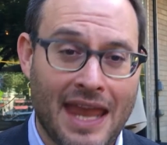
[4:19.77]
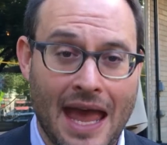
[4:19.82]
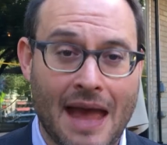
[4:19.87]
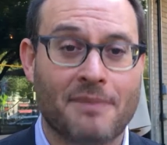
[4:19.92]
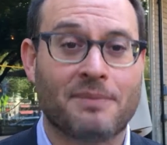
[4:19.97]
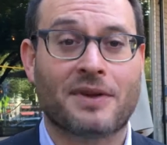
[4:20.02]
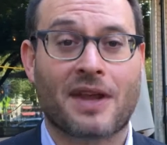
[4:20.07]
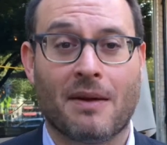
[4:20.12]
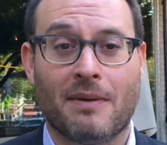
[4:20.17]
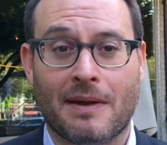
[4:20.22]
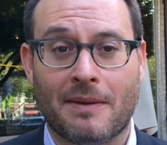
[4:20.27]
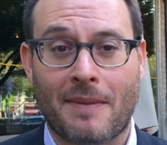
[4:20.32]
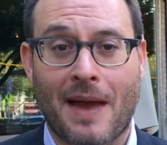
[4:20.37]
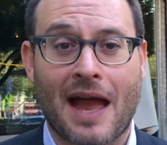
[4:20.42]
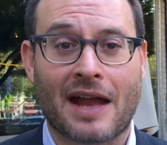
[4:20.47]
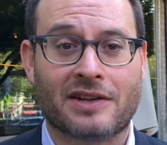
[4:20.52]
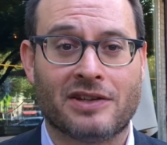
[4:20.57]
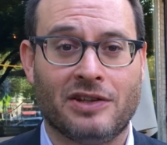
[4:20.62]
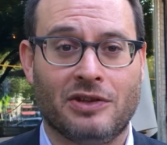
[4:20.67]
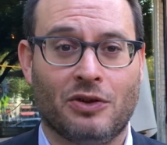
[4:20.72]
he kept
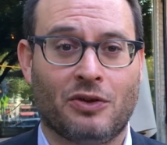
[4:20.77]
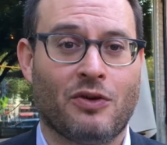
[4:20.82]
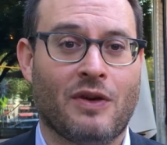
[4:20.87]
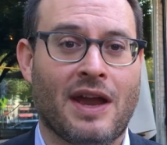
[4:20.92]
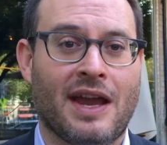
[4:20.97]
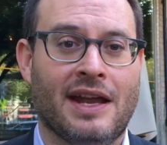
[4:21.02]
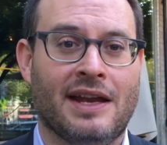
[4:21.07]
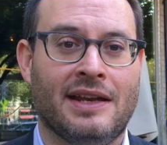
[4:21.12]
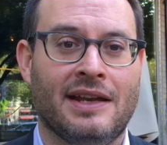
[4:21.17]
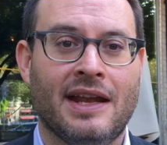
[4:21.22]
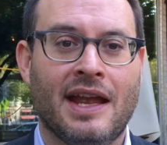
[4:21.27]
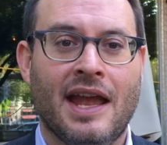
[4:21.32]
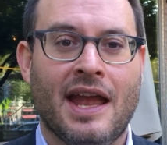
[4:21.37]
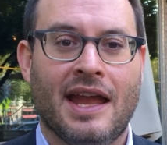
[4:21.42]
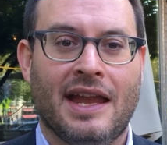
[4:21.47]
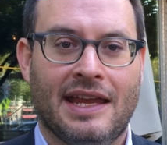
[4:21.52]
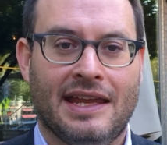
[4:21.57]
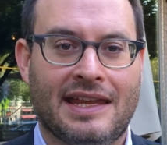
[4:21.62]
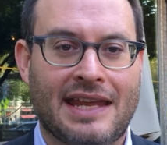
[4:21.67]
coming back to Ukraine.